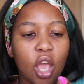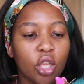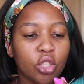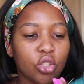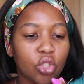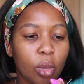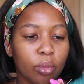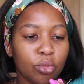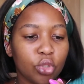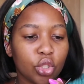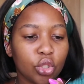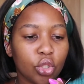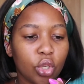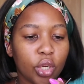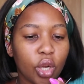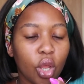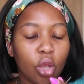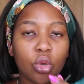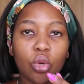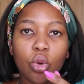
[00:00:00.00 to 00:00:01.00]
so I'm just
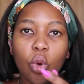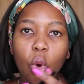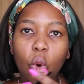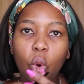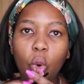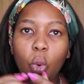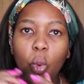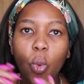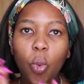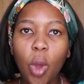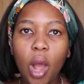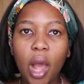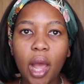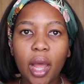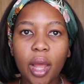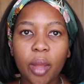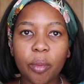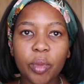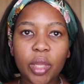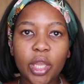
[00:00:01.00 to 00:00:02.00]
gonna go
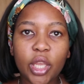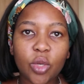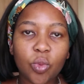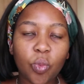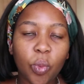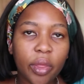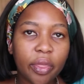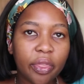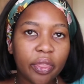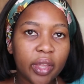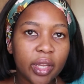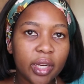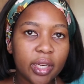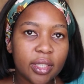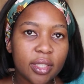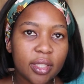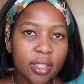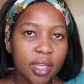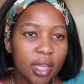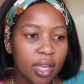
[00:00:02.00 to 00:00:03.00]
in with
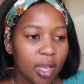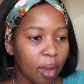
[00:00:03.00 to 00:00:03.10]
it.